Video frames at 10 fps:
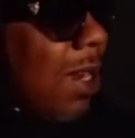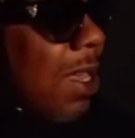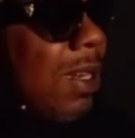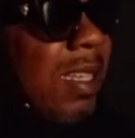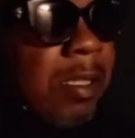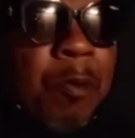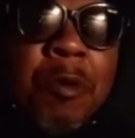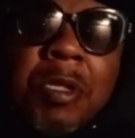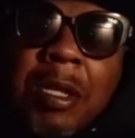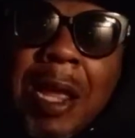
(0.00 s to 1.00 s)
unless it
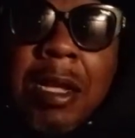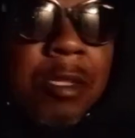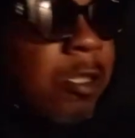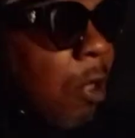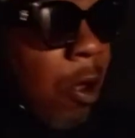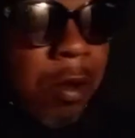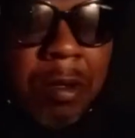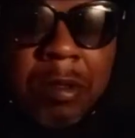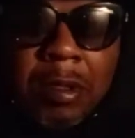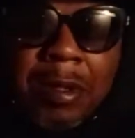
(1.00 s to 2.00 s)
was a, like a
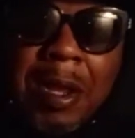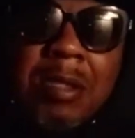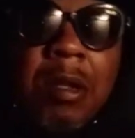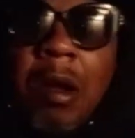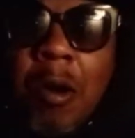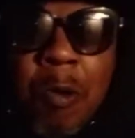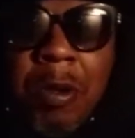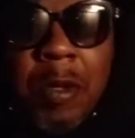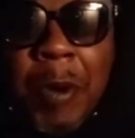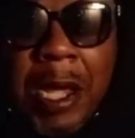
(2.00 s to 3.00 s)
slaughter. That's the
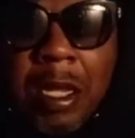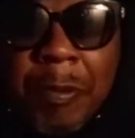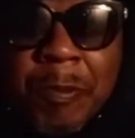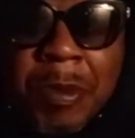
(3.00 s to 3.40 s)
only way.